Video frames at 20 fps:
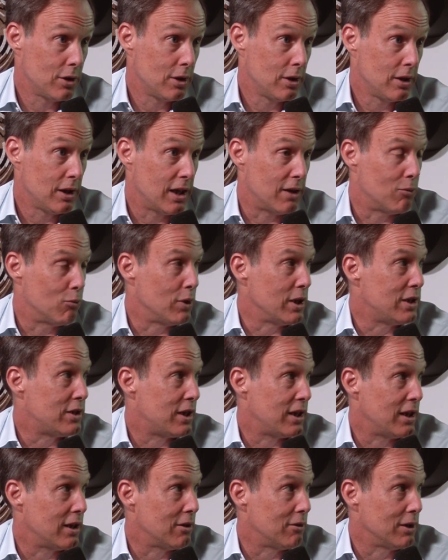Yeah, but and that,
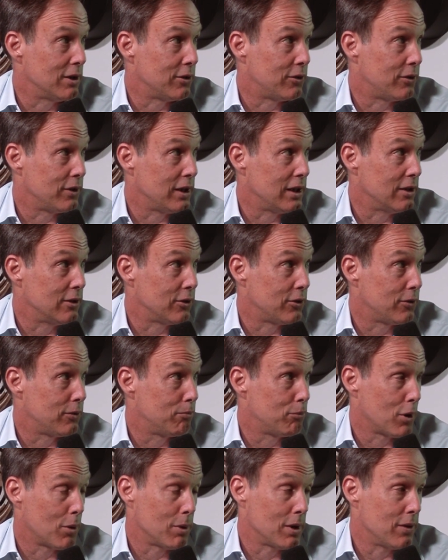retail is is
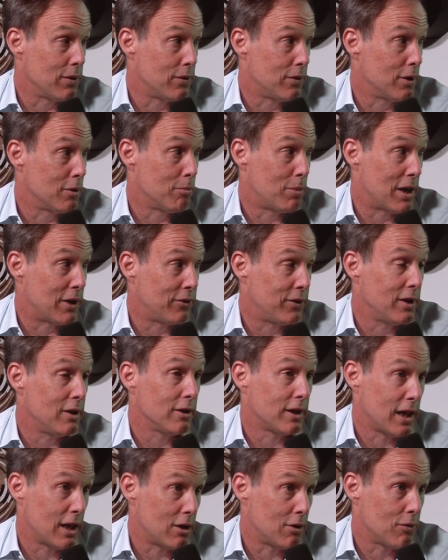probably the best
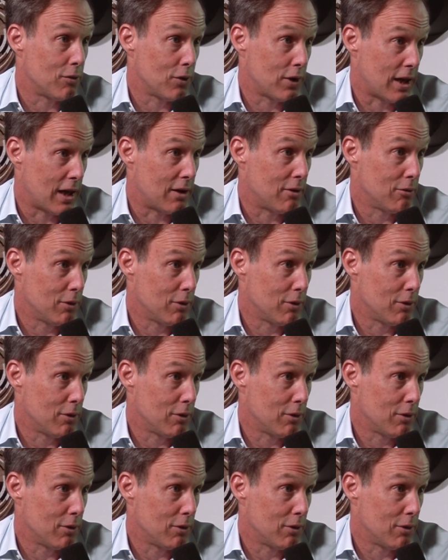indicator for that.